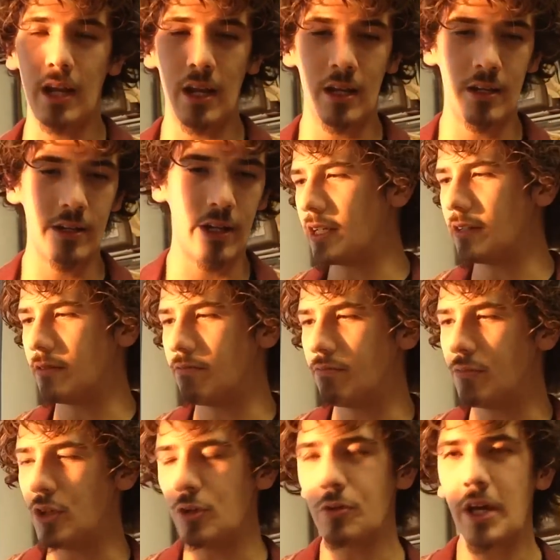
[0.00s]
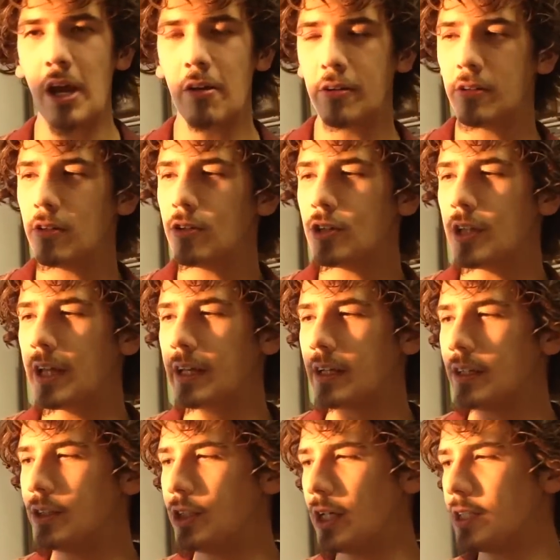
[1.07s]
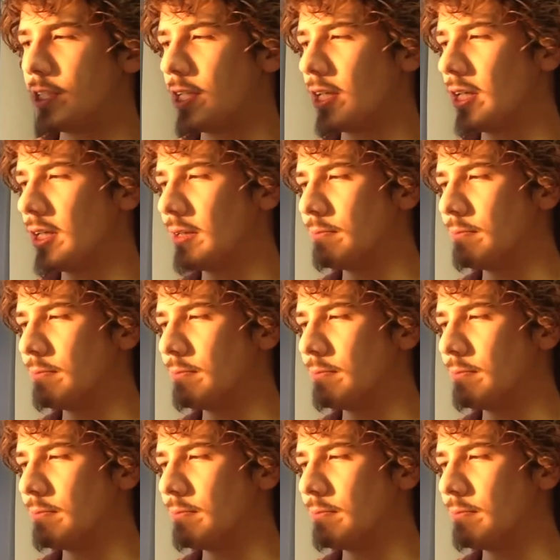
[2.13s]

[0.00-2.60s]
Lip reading: and new characters like Jessie